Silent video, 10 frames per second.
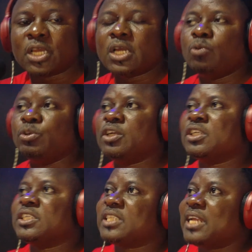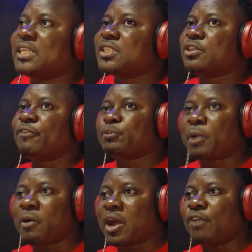We don't understand the soft
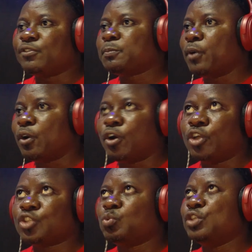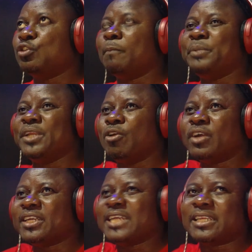power of sports. We don't belong
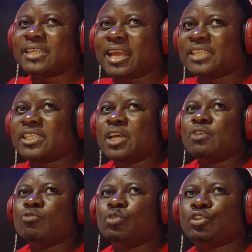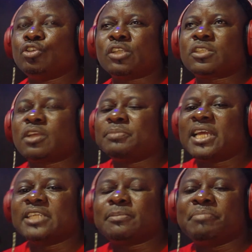in that class. We just
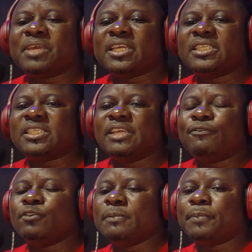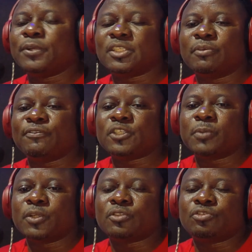sometimes make it even impossible for
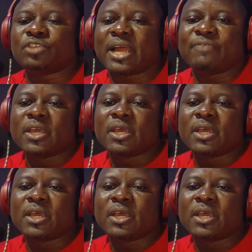sports to try.